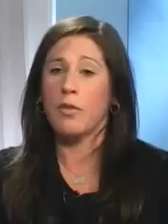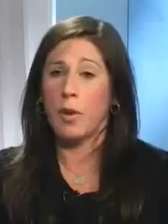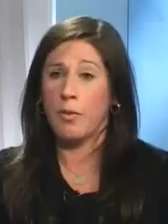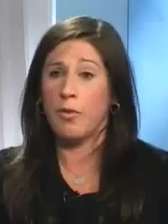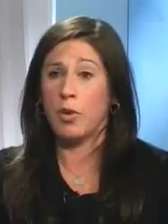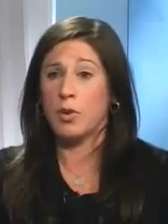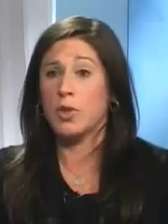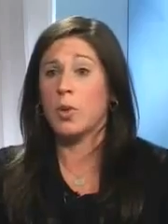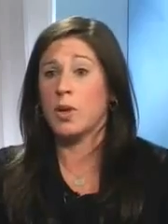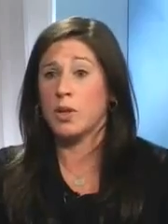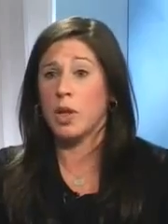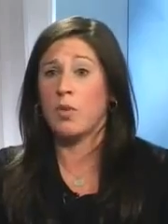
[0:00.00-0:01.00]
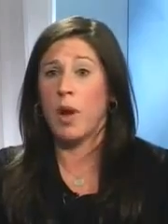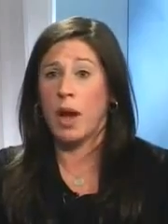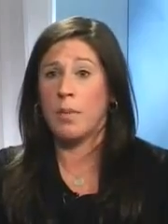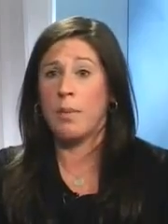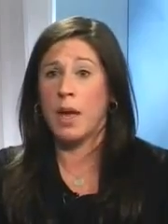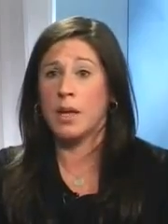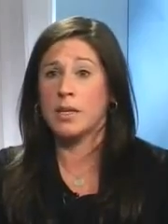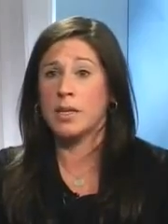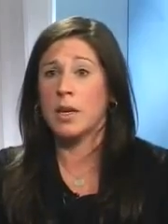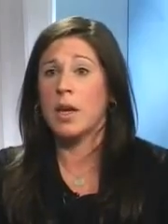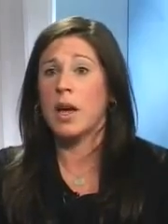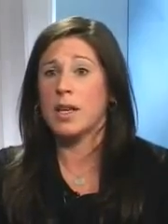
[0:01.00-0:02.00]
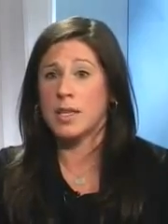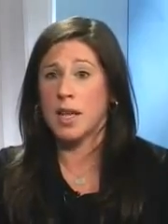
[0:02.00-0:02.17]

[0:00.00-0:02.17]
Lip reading: from food, so I usually recommend a